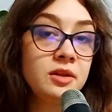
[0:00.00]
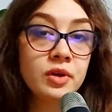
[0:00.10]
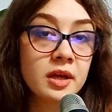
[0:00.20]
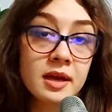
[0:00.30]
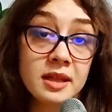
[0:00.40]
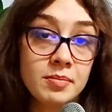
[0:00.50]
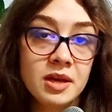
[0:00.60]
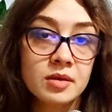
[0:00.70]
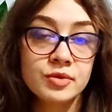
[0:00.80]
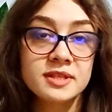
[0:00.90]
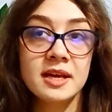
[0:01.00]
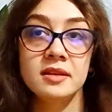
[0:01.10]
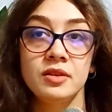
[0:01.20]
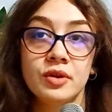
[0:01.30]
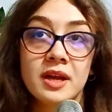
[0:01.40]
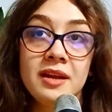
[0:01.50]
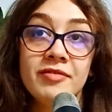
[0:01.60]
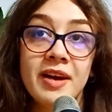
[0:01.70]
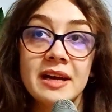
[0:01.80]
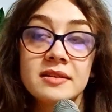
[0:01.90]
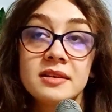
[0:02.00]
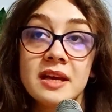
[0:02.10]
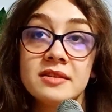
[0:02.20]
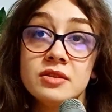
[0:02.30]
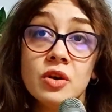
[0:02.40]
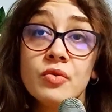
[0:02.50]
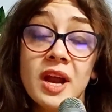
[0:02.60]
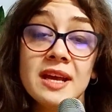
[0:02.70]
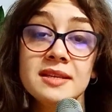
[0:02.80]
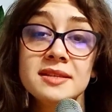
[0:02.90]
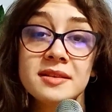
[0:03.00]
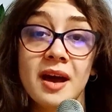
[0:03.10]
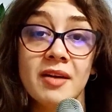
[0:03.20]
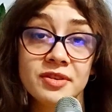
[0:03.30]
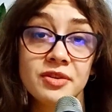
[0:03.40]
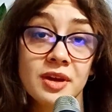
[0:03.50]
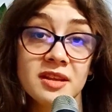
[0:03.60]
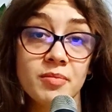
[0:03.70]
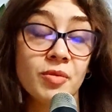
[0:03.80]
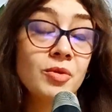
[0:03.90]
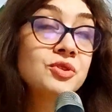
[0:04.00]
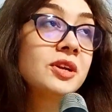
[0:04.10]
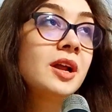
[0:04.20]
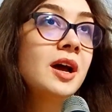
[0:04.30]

you can get a bigger percent. You can, in fact, get no raise after you get a promotion.